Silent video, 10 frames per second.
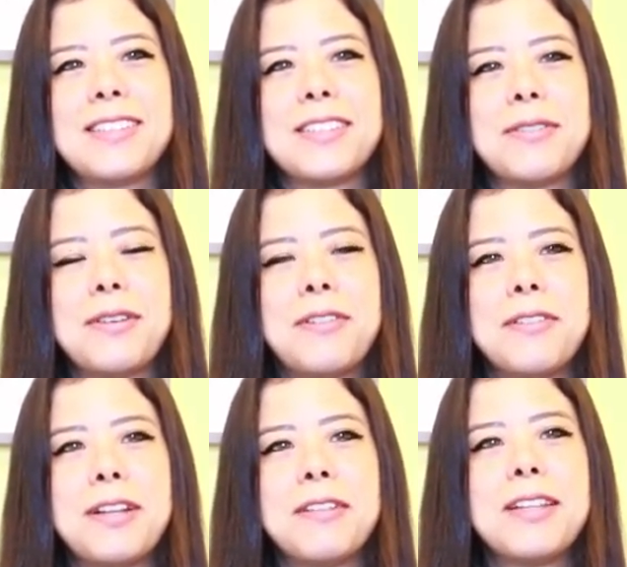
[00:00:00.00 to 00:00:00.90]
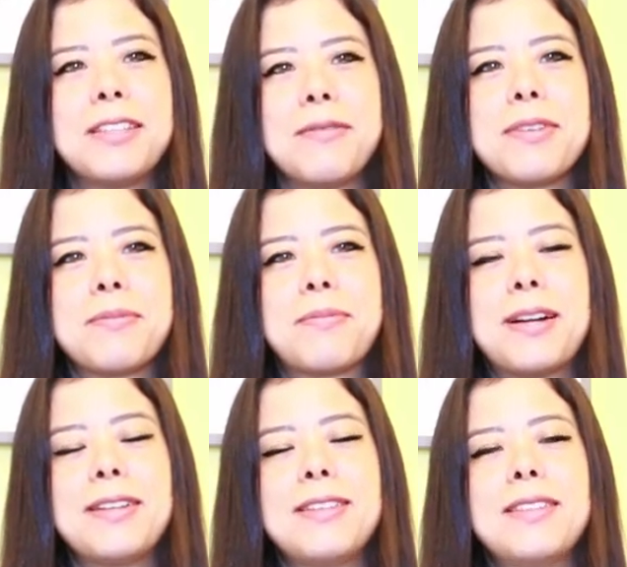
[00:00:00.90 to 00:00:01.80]
so i found out that i was
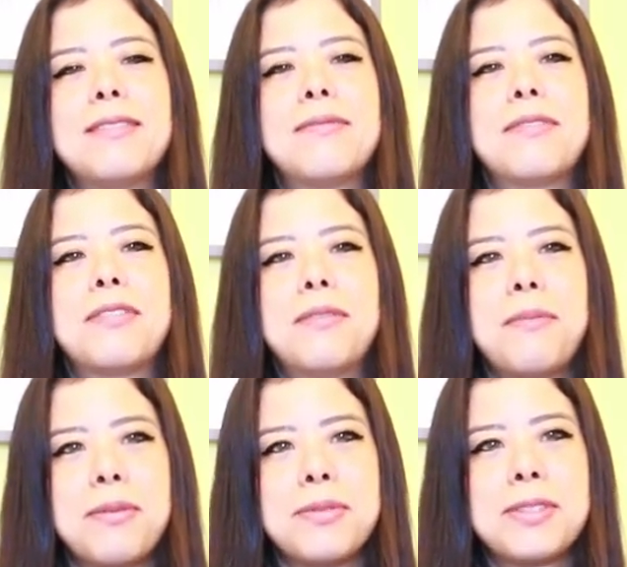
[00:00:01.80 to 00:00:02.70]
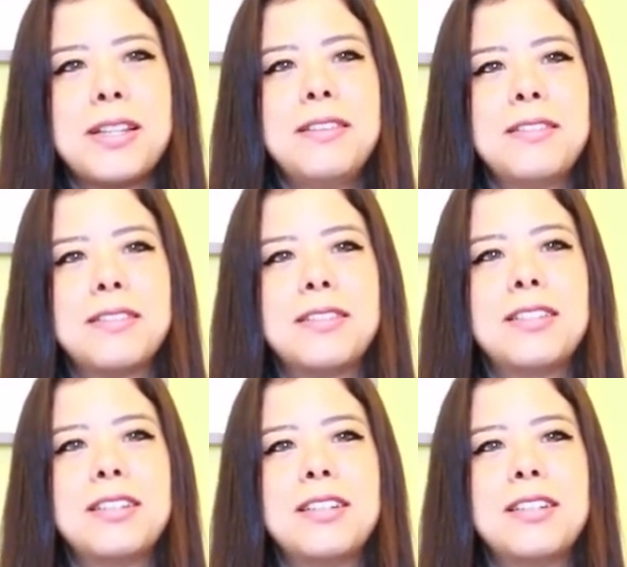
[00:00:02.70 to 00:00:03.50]
pregnant four months later